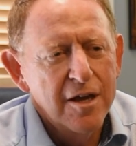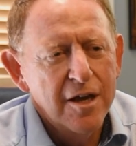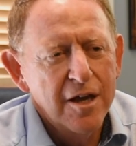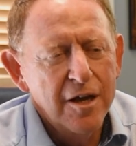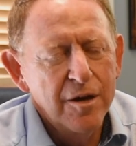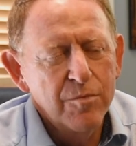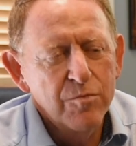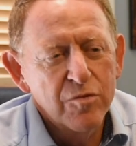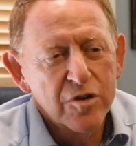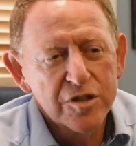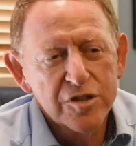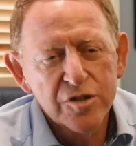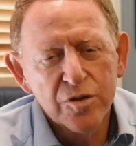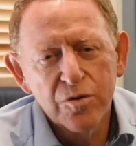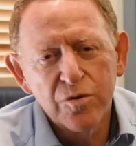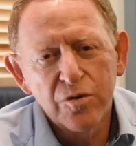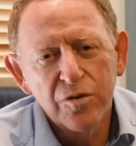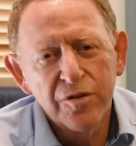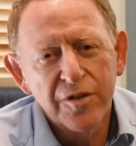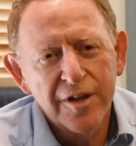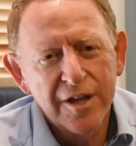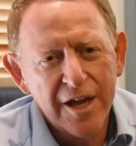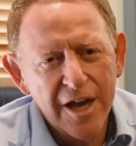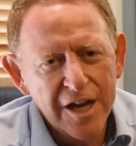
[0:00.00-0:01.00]
in what's
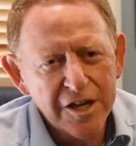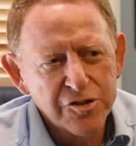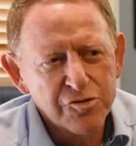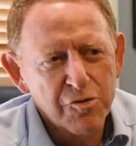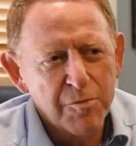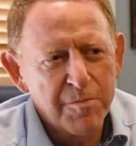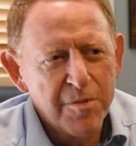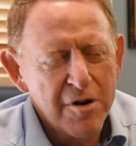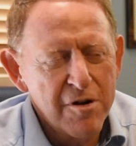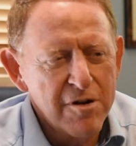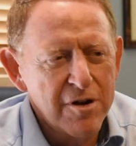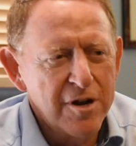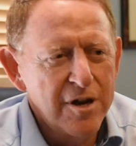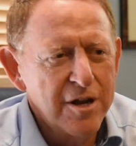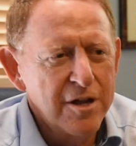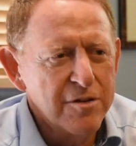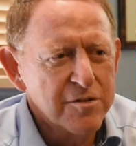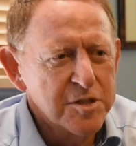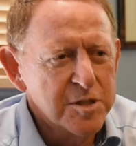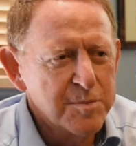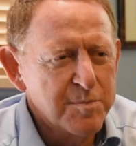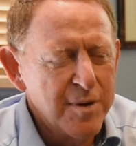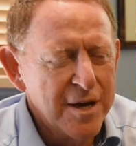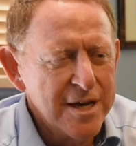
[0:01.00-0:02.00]
called the
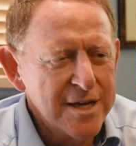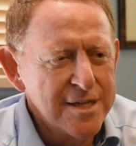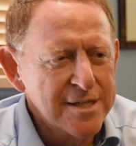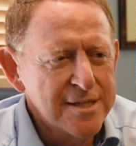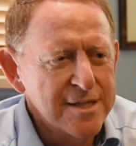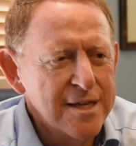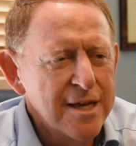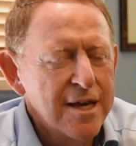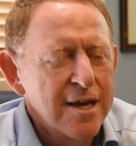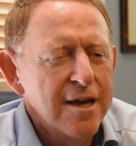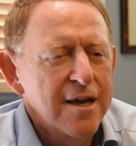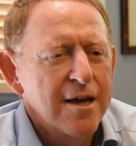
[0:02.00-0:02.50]
extraperitoneal space,